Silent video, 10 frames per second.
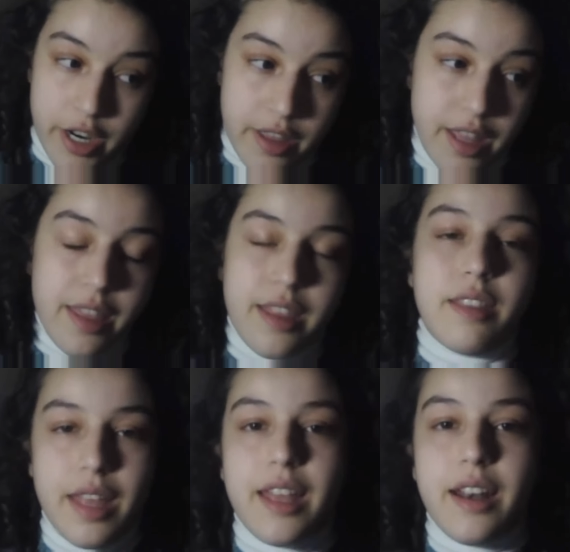than the,
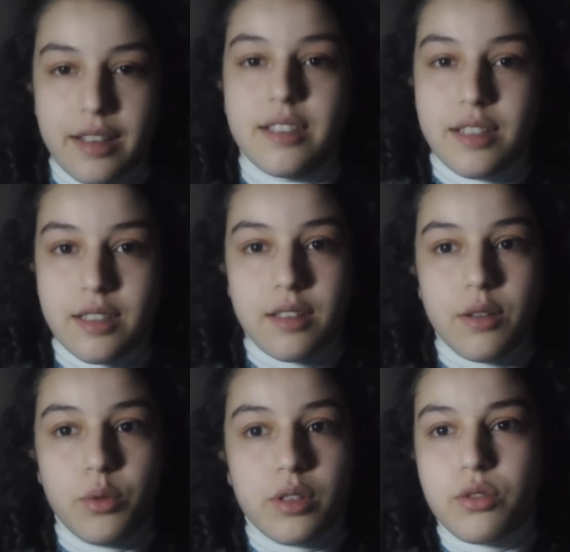than it is,
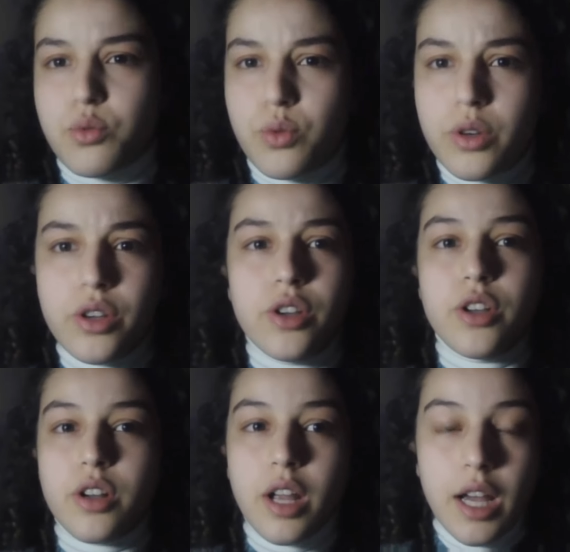which were.